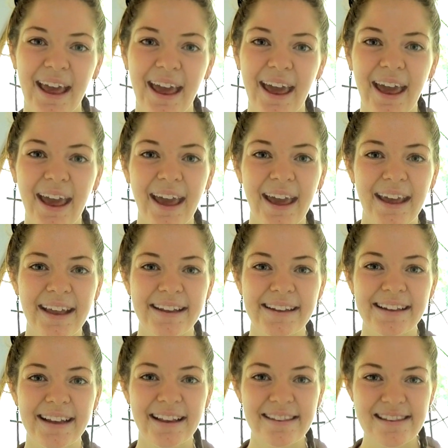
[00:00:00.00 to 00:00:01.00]

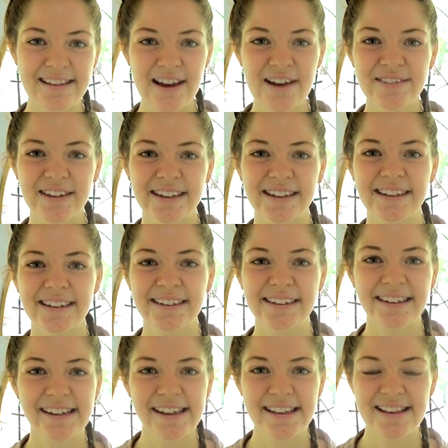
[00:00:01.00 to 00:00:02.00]
and let's love it.
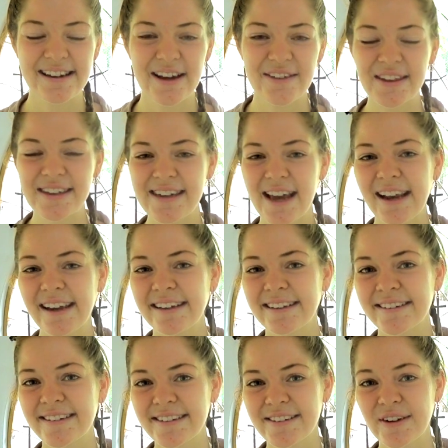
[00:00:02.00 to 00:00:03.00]
Let's love the
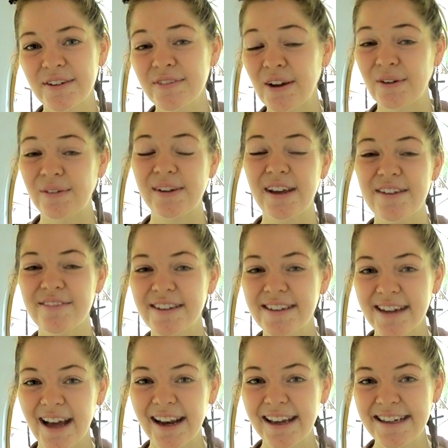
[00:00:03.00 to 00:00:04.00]
challenge. Don't we all love a
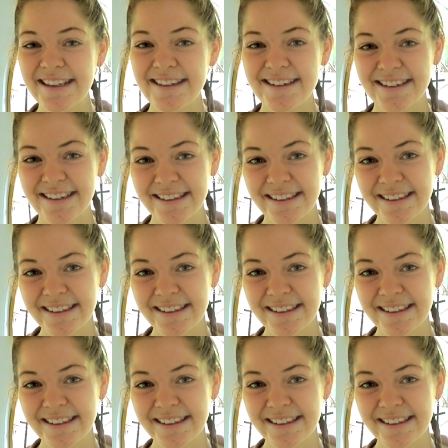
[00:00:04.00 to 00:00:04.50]
challenge?